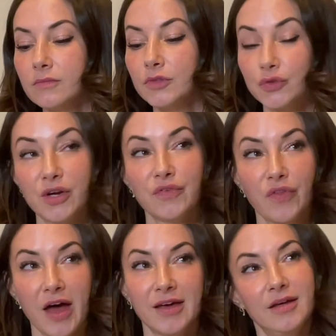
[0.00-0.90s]
You trying to
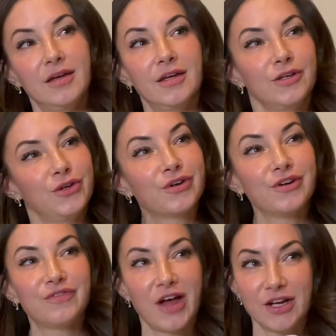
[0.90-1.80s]
fly? You
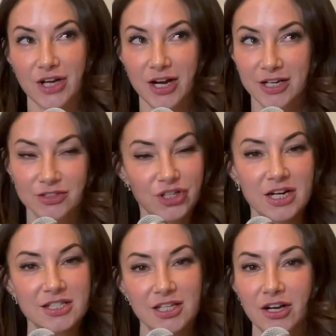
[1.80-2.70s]
could fly, Johnny.
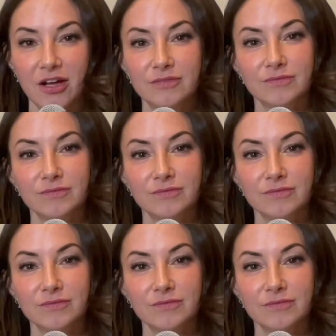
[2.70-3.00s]
Johnny's little.